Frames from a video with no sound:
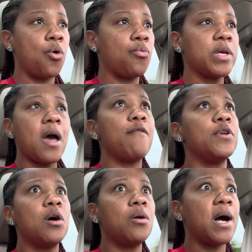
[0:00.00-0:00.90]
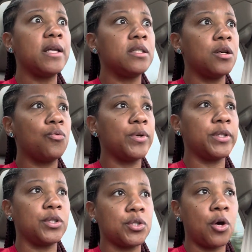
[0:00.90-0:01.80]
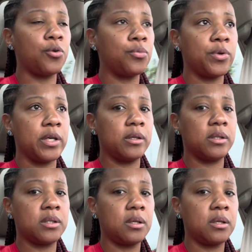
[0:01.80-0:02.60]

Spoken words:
we have no idea what the total is.